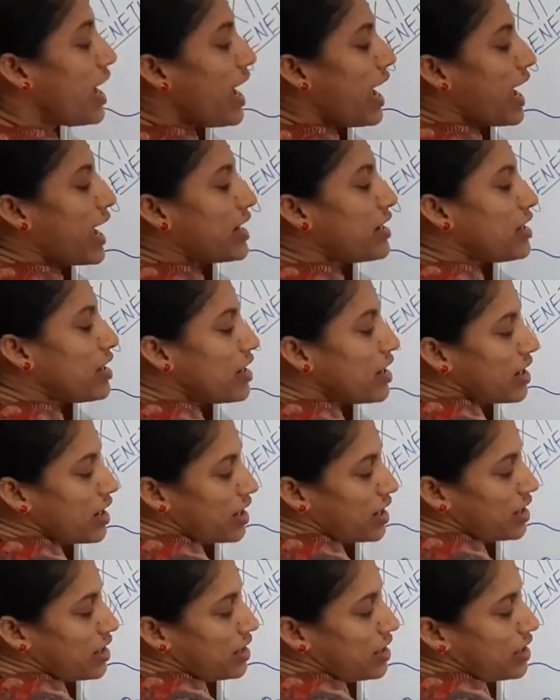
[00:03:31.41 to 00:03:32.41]
And
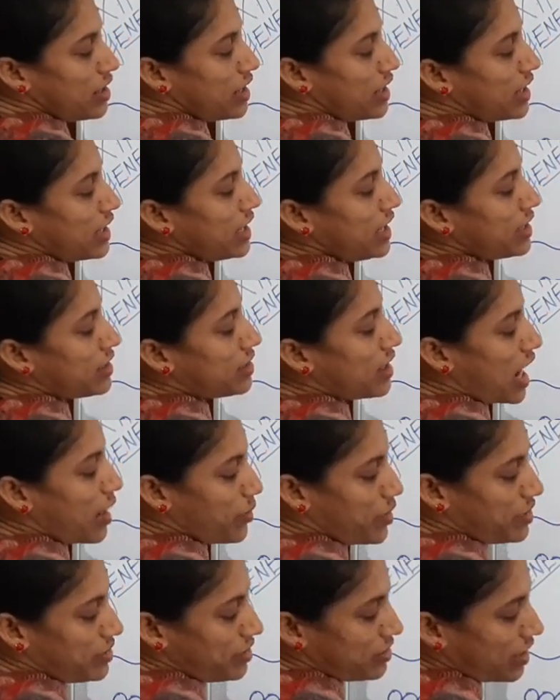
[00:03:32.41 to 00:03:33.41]
earlier,
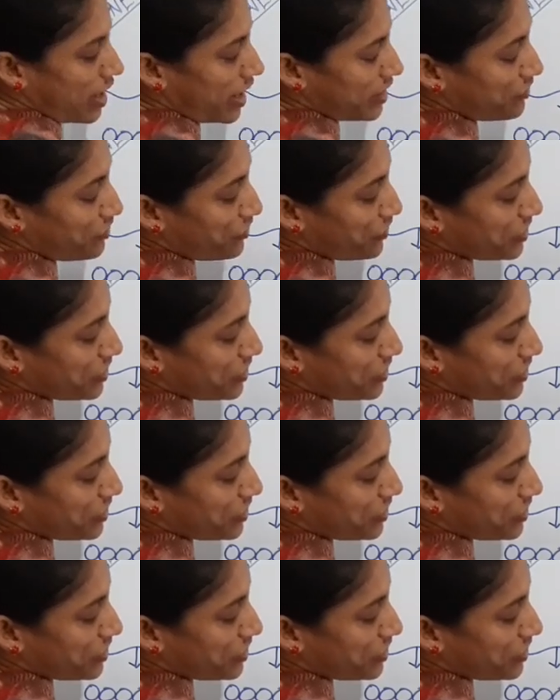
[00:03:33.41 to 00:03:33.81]
at